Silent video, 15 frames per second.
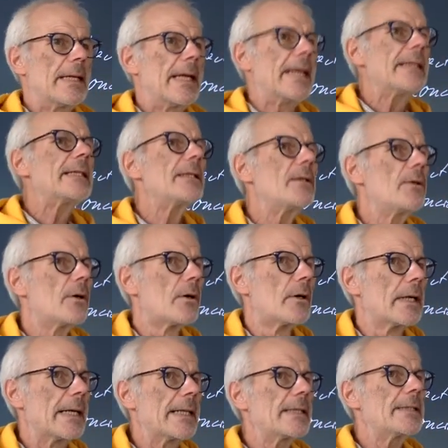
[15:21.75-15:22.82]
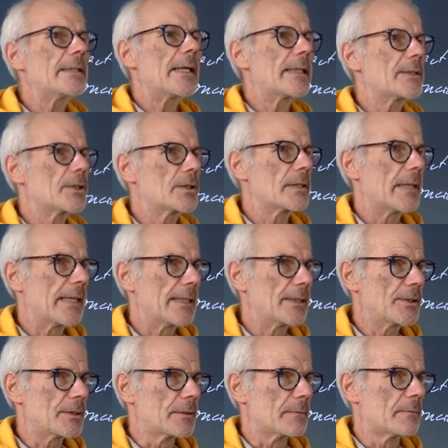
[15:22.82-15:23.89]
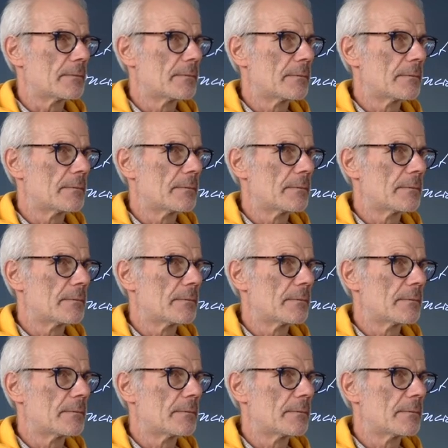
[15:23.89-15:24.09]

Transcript: Any law, any legislation,